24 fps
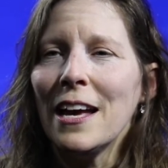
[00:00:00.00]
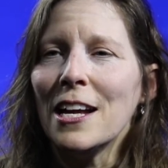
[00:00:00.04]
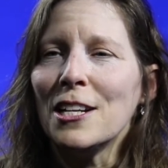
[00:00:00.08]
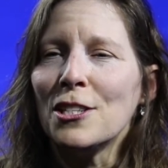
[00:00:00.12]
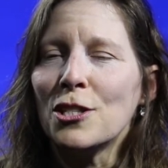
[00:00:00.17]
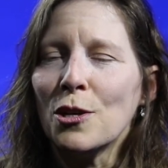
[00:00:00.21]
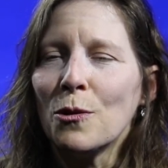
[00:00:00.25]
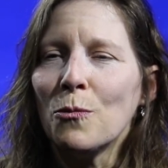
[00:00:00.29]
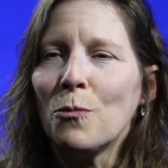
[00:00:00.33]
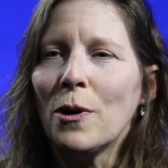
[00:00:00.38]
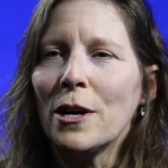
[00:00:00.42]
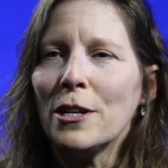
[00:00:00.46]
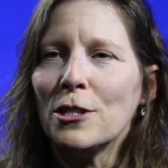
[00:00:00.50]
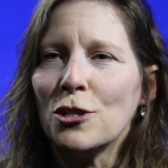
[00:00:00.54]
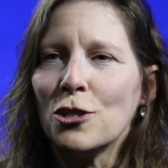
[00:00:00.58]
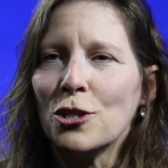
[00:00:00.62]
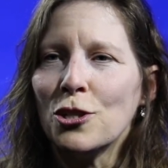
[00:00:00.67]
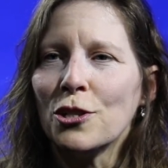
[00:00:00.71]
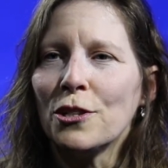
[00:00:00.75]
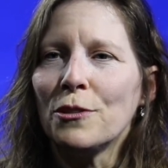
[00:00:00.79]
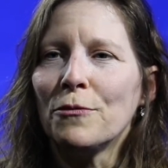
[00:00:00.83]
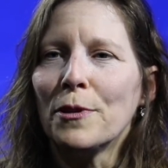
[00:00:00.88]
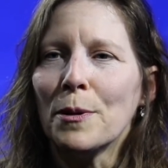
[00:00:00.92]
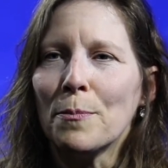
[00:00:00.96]
And so what
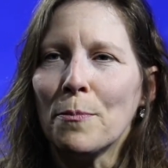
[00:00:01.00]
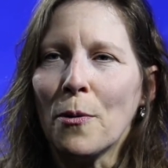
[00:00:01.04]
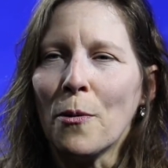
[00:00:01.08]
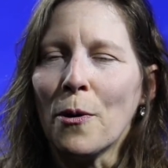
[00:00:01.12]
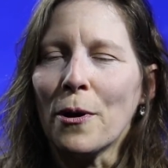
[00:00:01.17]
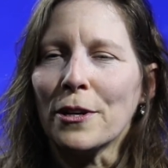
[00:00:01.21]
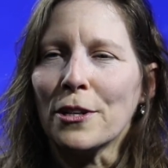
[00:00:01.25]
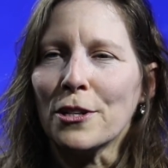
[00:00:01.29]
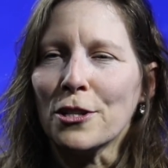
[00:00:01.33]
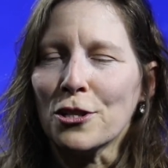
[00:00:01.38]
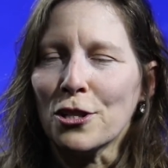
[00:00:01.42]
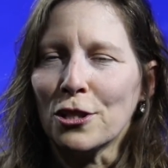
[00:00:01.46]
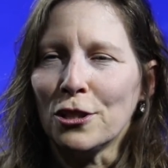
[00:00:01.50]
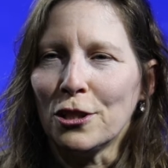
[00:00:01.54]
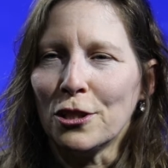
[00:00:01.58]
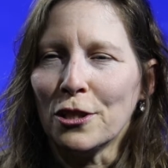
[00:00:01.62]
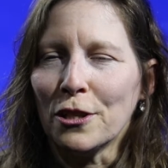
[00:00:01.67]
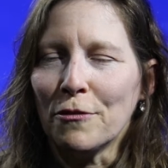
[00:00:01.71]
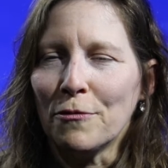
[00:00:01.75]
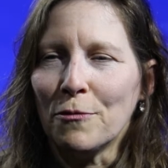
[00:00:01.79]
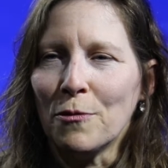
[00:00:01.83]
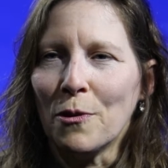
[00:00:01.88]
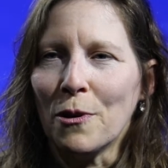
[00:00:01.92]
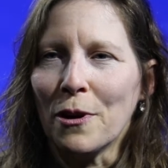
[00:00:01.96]
should reporters
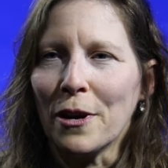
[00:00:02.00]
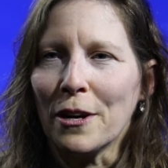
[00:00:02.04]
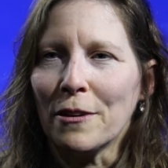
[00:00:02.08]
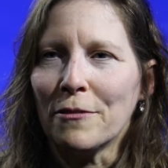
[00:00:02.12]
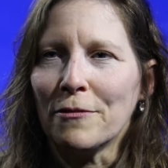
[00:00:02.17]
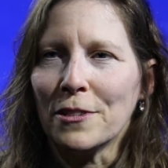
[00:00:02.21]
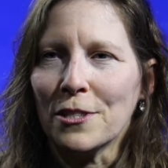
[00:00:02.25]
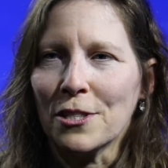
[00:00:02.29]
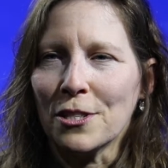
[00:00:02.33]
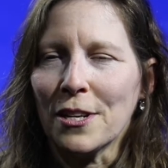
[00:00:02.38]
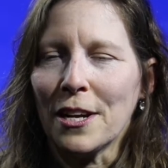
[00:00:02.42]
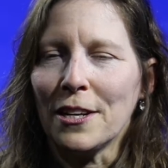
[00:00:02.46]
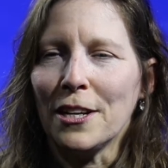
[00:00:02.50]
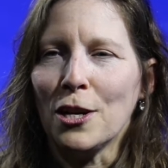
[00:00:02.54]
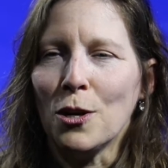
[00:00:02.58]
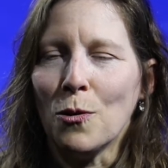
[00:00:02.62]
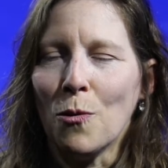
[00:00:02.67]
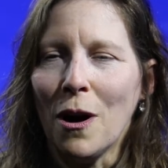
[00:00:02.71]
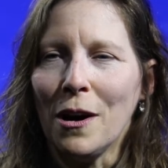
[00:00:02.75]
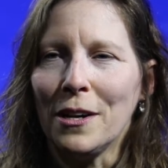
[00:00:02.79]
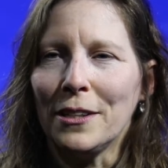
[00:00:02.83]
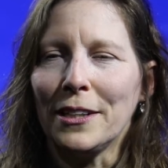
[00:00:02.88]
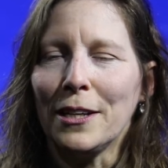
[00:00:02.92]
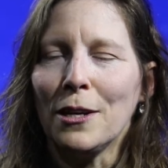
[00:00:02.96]
look for for study
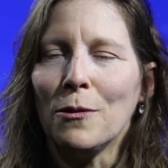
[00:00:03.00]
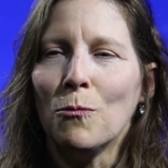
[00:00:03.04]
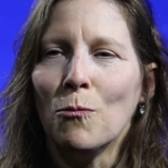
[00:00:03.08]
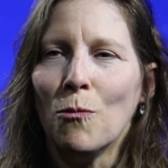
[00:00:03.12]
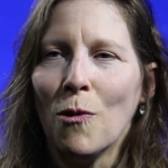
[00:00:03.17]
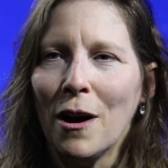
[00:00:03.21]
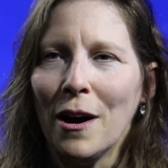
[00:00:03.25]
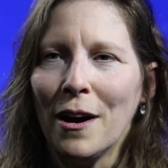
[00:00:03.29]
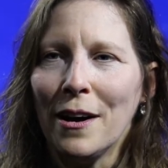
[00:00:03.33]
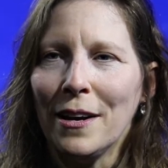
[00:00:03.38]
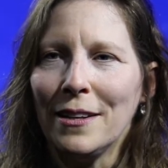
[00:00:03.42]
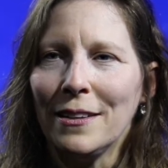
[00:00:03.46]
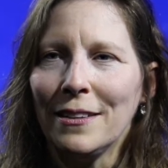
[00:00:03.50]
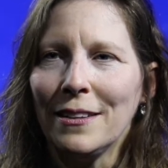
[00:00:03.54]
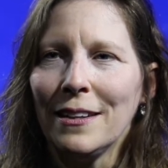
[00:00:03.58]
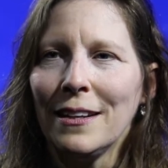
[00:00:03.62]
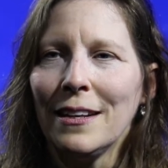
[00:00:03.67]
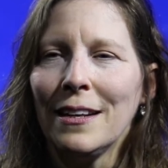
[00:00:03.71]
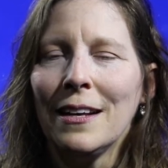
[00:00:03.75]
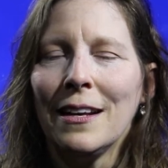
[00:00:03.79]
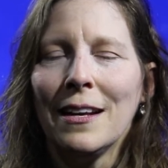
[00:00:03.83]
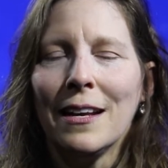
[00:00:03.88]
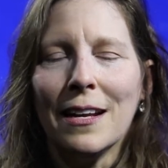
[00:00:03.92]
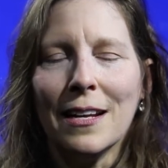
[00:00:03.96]
quality? One
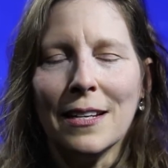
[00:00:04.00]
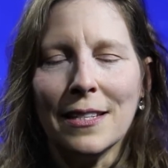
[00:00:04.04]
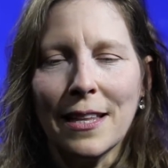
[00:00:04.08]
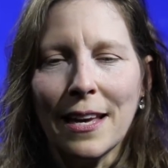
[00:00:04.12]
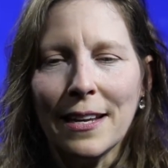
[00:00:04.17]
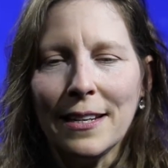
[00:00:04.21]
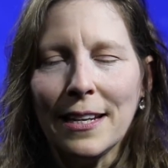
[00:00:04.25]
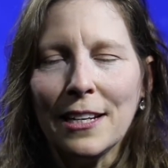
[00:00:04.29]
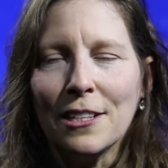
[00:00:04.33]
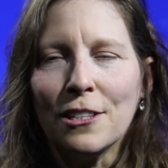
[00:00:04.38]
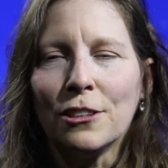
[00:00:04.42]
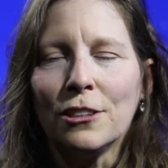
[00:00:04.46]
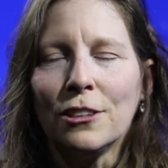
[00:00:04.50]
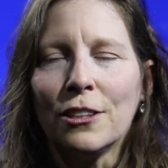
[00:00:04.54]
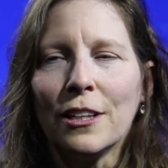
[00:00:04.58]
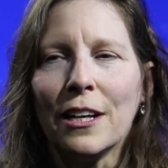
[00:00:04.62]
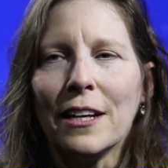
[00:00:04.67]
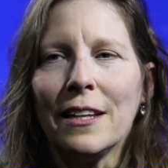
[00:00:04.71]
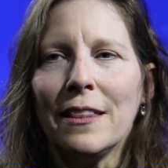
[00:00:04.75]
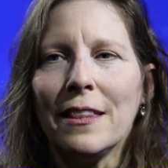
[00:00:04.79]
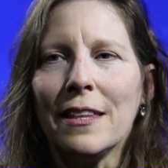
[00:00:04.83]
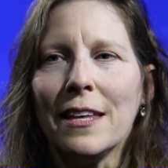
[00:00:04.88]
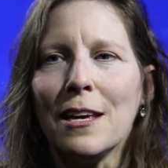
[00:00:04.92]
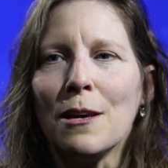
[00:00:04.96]
is they need to
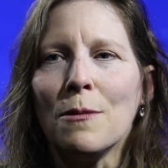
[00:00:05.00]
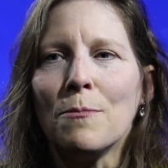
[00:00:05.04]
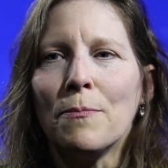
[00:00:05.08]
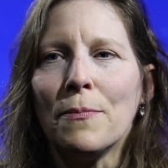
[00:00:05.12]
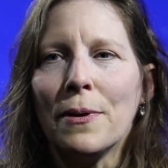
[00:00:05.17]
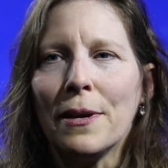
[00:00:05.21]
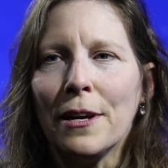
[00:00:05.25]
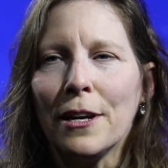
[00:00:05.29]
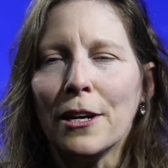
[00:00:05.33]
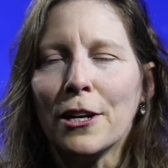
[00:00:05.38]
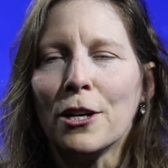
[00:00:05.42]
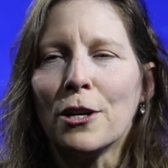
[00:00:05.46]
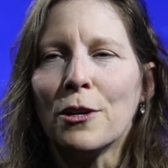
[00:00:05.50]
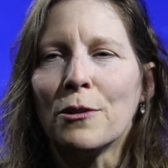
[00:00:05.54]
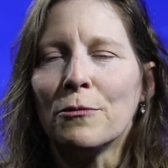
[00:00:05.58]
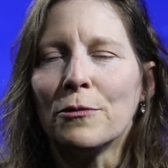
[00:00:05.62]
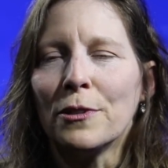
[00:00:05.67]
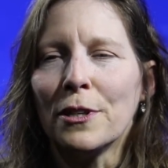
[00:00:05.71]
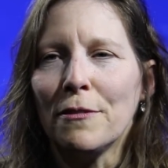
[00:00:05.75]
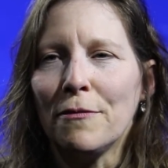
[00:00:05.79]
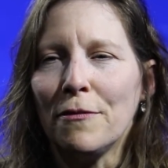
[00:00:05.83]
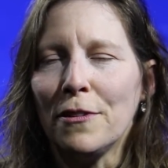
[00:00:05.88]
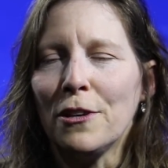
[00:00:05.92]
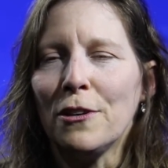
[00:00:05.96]
look in the
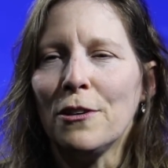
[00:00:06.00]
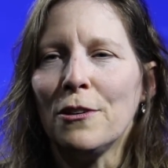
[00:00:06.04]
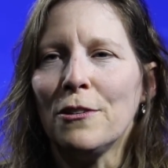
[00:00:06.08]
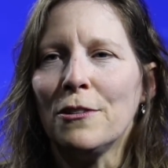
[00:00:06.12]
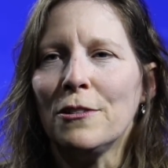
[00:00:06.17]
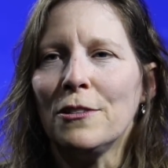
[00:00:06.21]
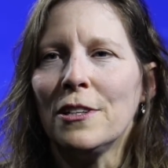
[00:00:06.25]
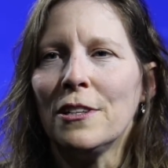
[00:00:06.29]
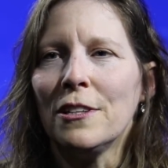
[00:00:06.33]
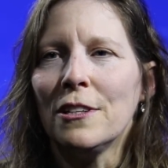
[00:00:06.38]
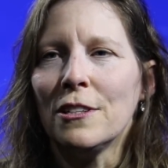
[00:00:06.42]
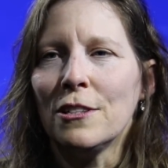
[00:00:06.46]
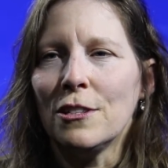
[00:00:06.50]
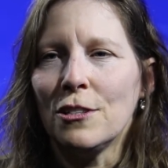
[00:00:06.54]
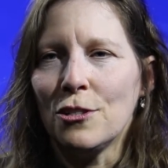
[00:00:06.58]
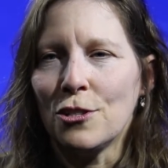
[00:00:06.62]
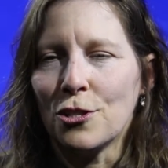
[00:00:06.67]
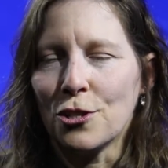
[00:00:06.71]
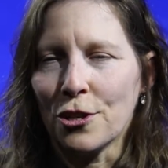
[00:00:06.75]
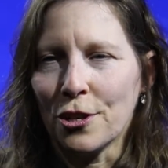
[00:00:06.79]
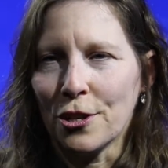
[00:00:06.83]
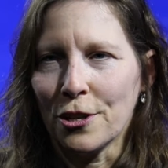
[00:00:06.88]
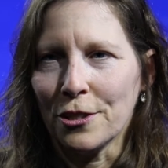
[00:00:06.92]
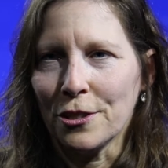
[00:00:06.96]
peer-reviewed
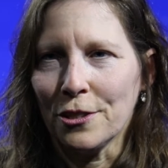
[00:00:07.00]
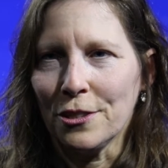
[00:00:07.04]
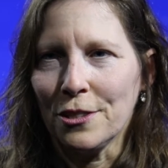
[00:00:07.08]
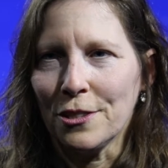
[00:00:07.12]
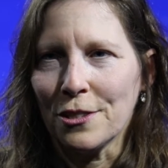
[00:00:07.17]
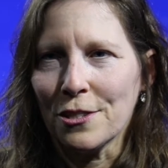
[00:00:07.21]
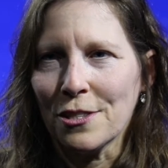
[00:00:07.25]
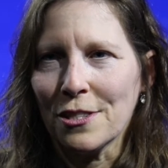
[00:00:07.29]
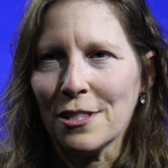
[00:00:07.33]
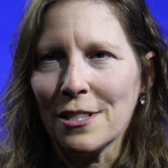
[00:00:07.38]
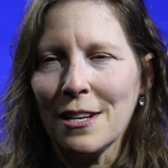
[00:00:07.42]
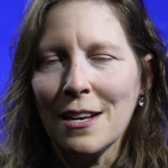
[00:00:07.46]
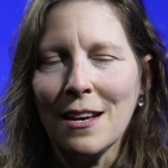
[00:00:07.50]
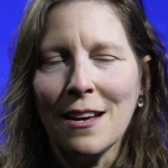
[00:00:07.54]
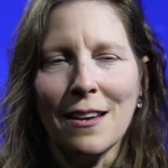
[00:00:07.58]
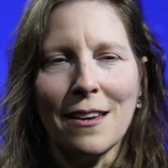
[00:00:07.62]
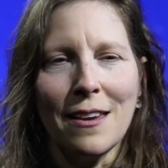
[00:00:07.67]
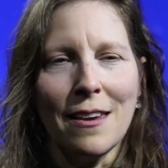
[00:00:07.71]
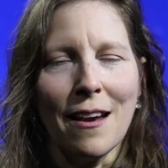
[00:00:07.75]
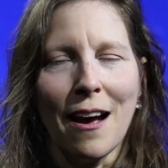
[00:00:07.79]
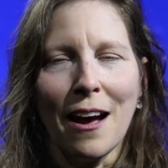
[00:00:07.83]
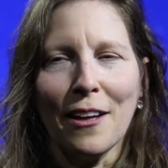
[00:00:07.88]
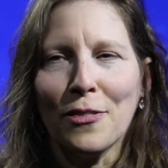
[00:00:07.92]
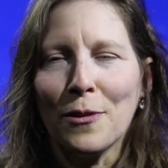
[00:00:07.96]
journals,
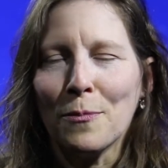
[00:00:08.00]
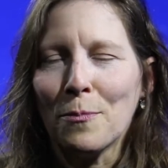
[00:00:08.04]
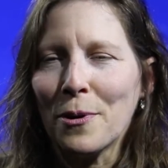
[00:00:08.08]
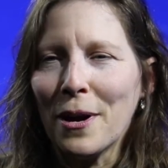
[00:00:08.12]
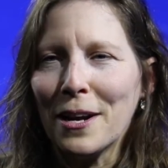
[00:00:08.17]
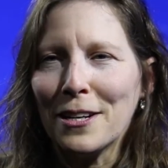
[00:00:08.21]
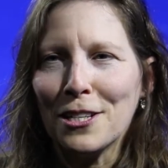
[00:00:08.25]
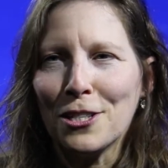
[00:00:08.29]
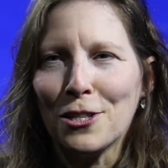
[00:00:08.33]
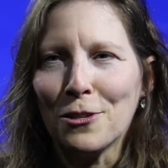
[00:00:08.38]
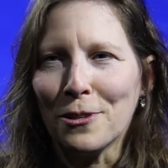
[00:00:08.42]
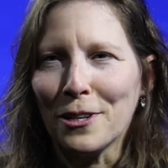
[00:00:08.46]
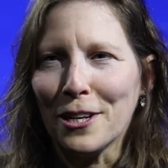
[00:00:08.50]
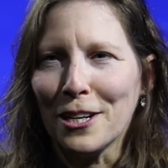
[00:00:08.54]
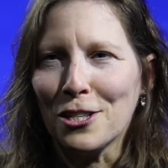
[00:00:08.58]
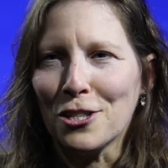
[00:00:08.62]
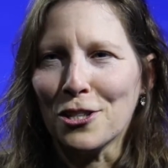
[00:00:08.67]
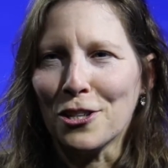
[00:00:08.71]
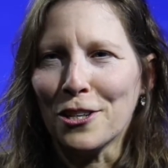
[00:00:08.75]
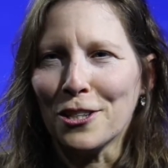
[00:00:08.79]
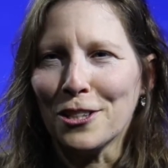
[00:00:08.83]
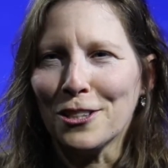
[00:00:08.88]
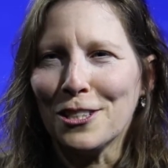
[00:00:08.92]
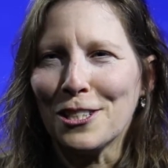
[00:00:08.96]
not the predatory
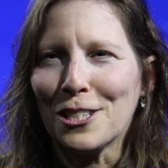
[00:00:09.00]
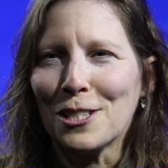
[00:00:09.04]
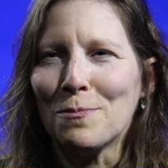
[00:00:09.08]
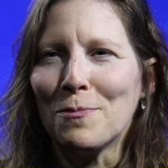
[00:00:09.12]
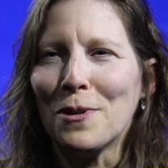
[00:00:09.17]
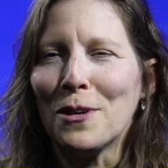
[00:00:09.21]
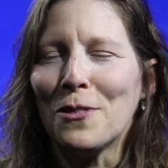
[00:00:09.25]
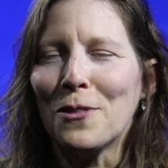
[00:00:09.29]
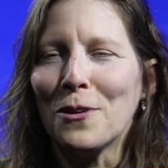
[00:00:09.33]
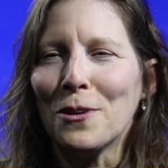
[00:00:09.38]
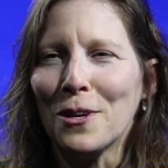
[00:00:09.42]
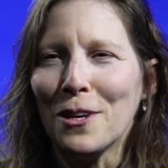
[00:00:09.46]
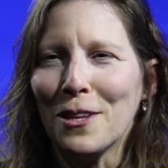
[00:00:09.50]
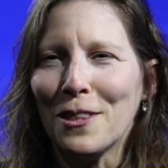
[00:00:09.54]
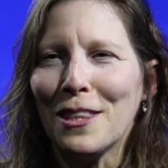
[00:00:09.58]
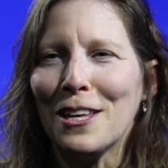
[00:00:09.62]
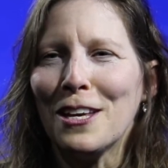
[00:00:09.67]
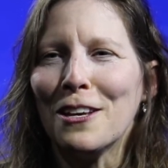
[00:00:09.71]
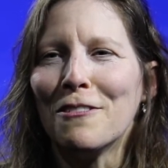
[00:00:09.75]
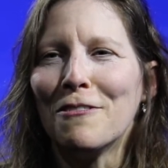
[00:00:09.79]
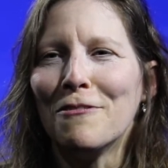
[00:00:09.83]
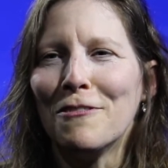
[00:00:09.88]
journals, but the, the